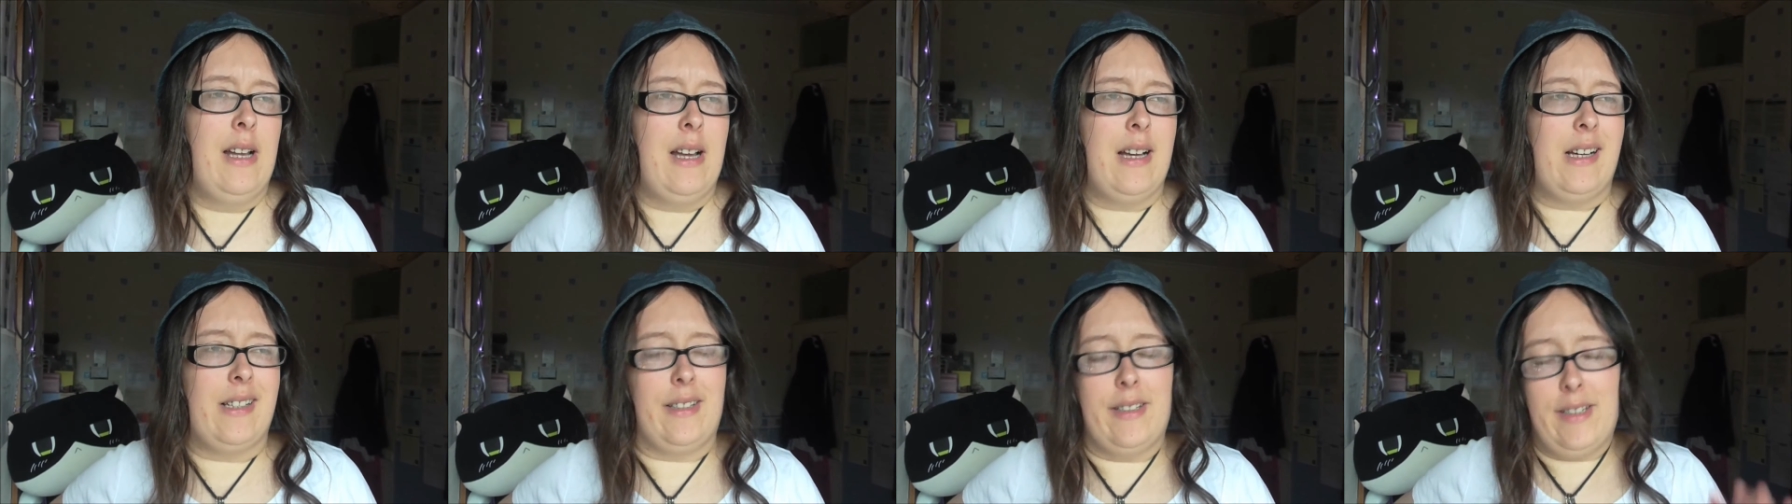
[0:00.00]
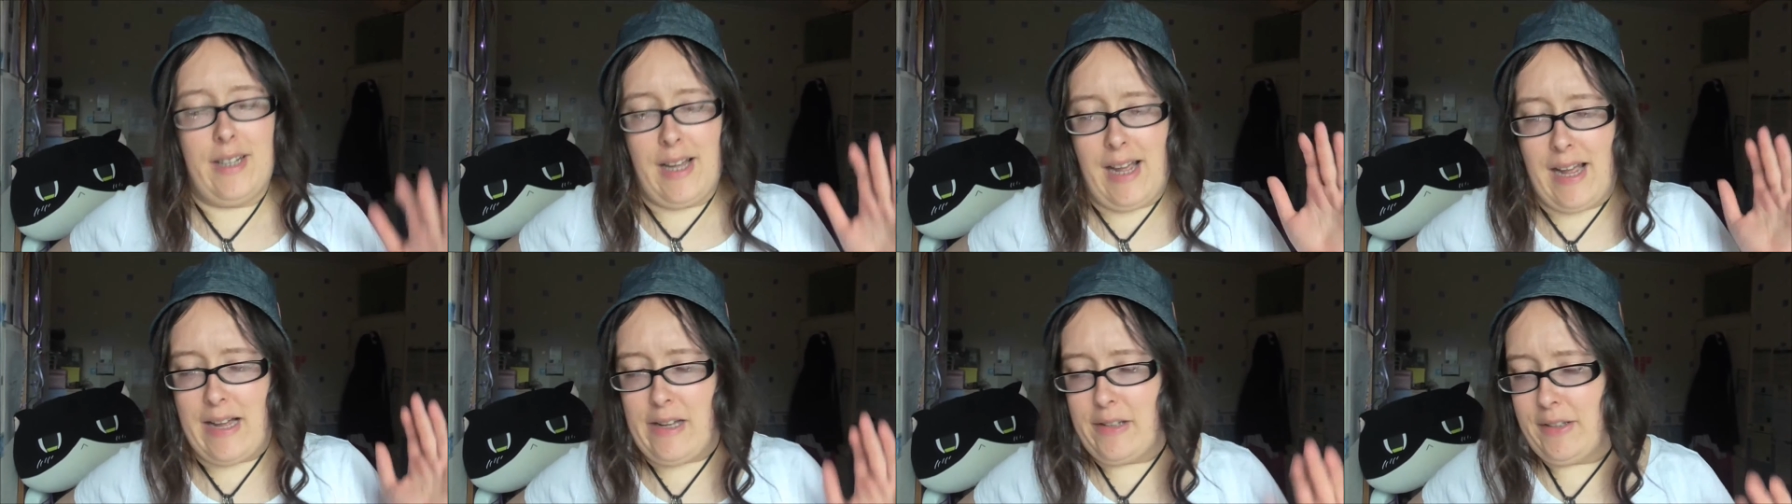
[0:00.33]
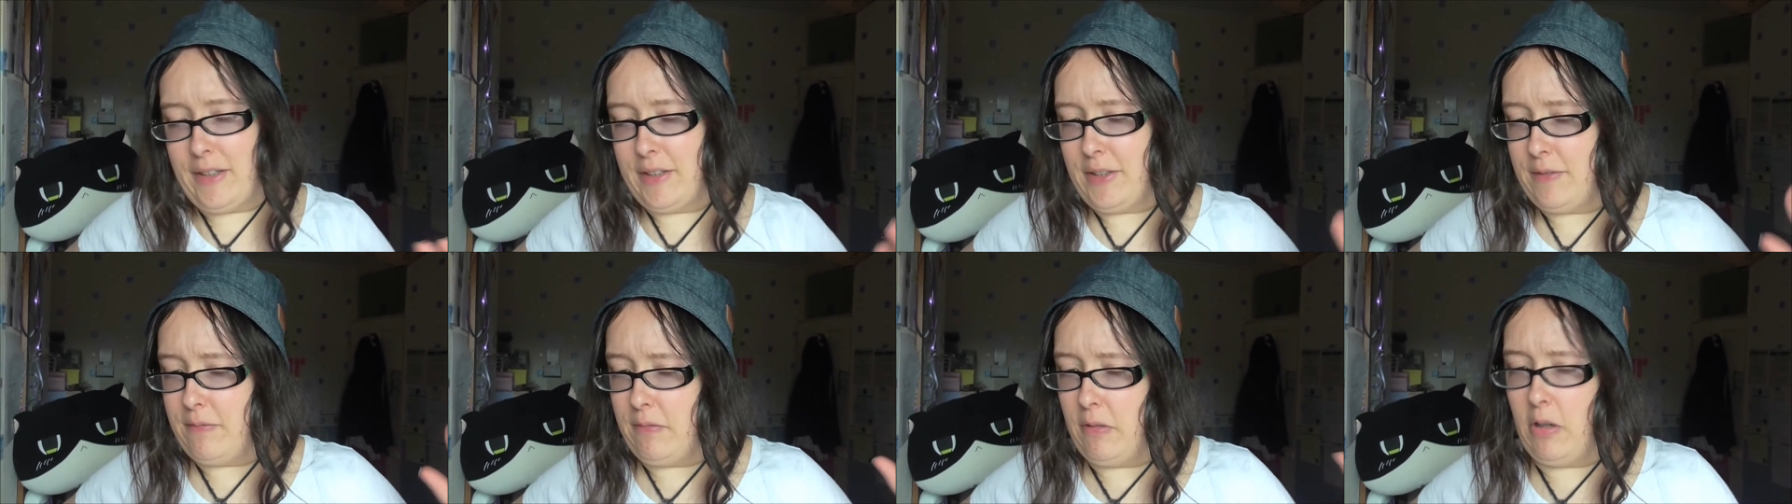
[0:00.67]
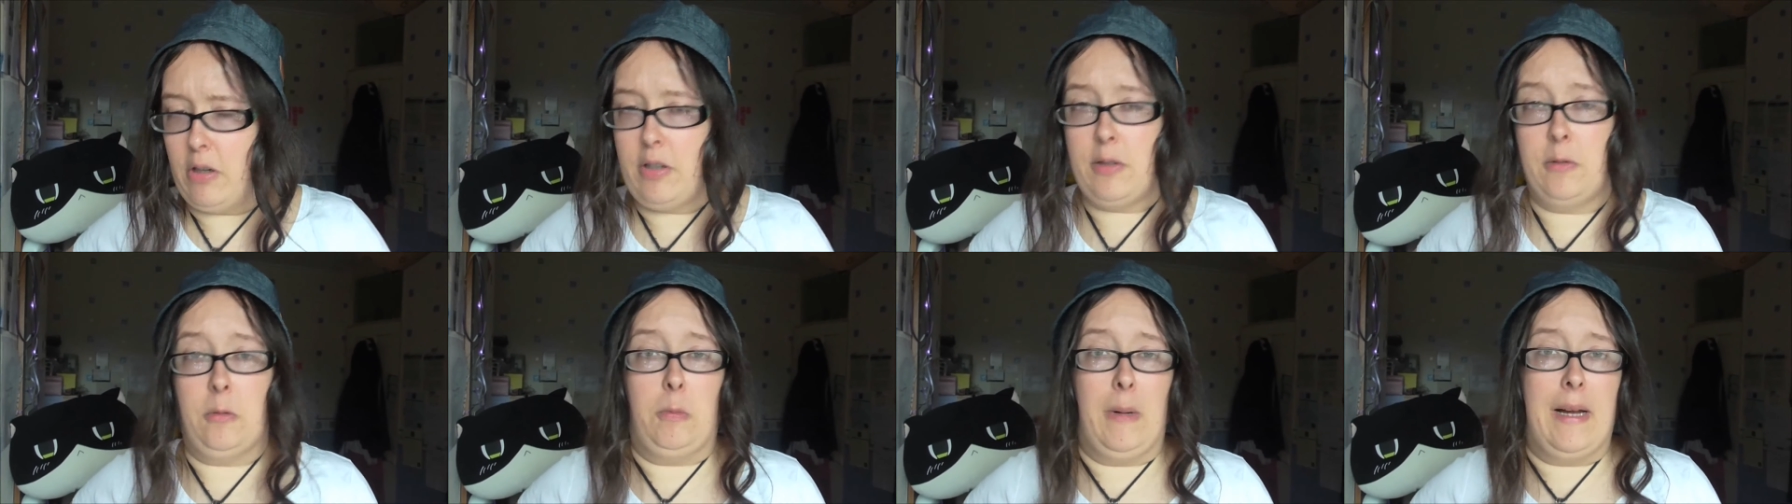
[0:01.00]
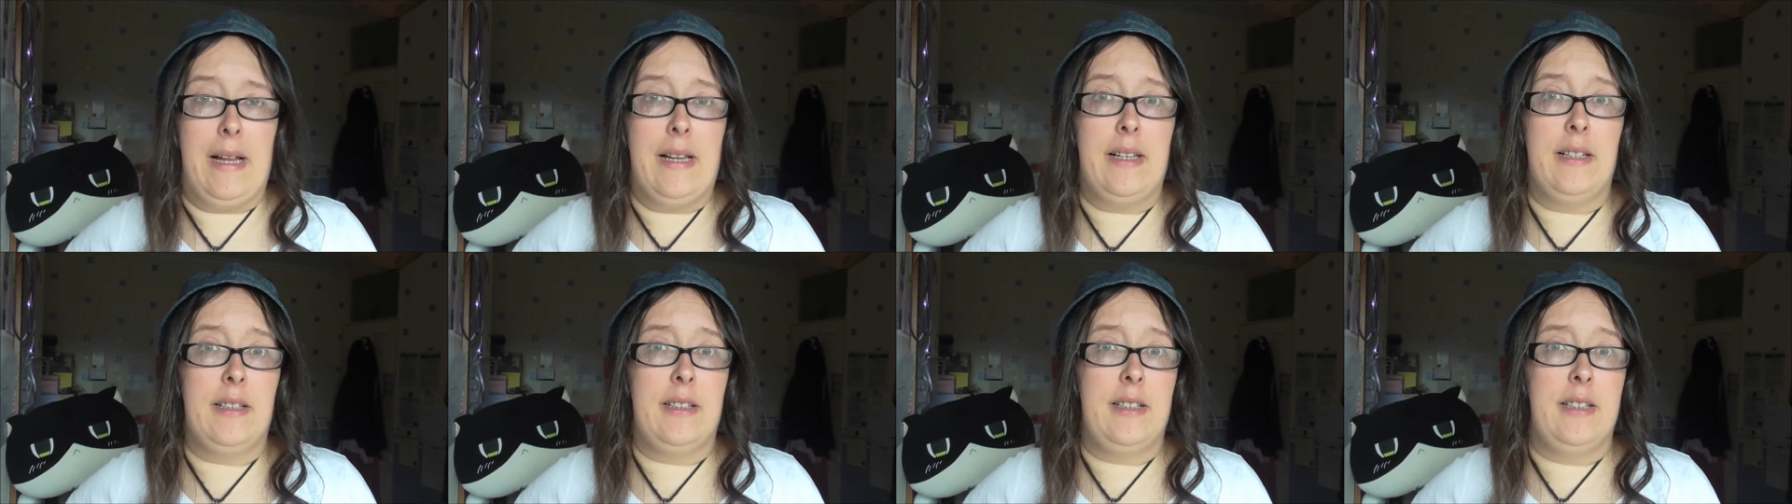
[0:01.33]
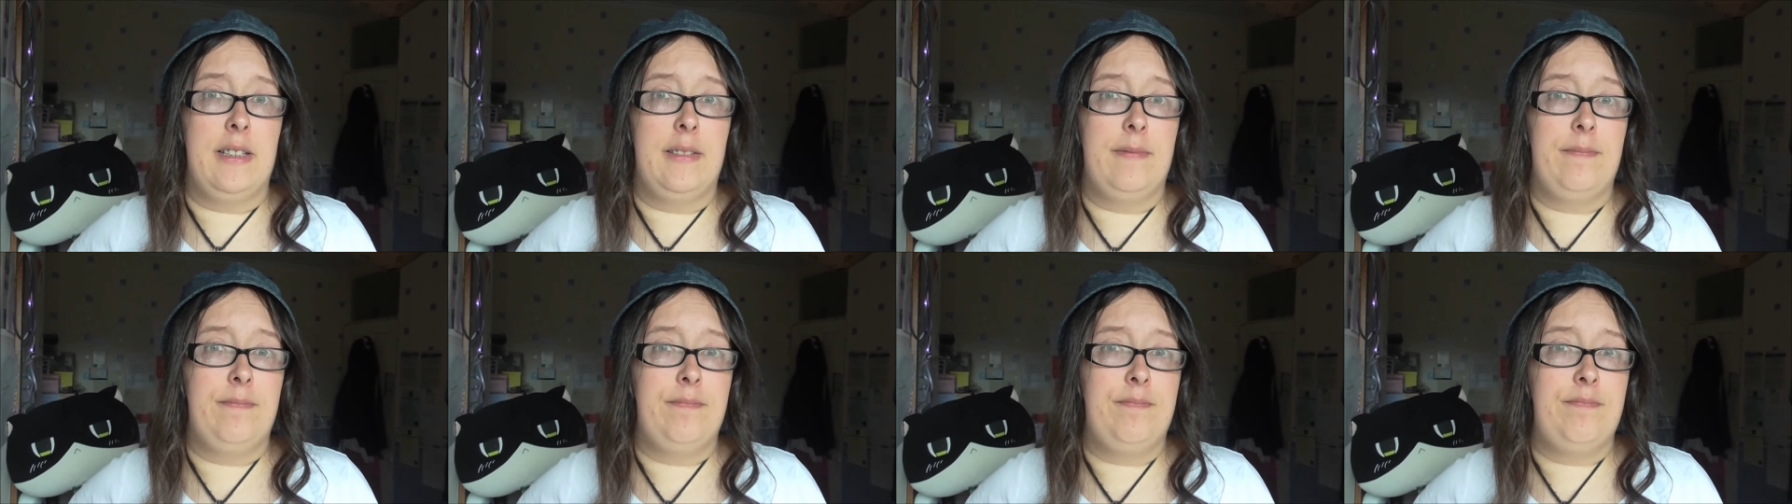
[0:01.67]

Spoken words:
I don't know how this vlog went,